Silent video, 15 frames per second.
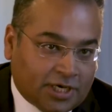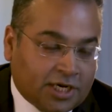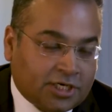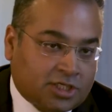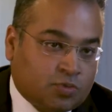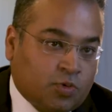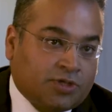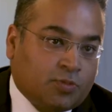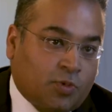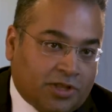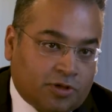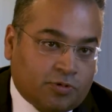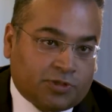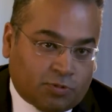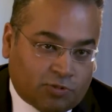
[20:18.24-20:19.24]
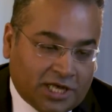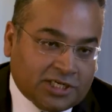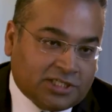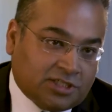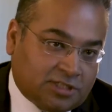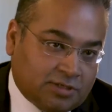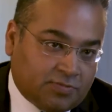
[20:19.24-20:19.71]
housing. And I just wonder whether there was a
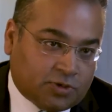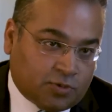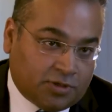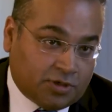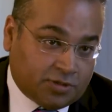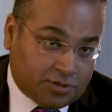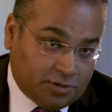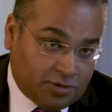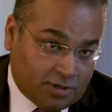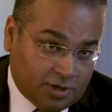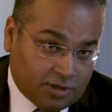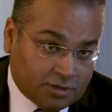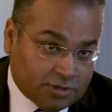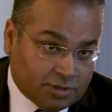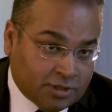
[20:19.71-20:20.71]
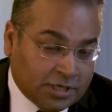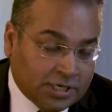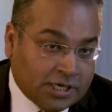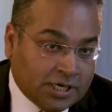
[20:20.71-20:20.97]
relationship between those two things.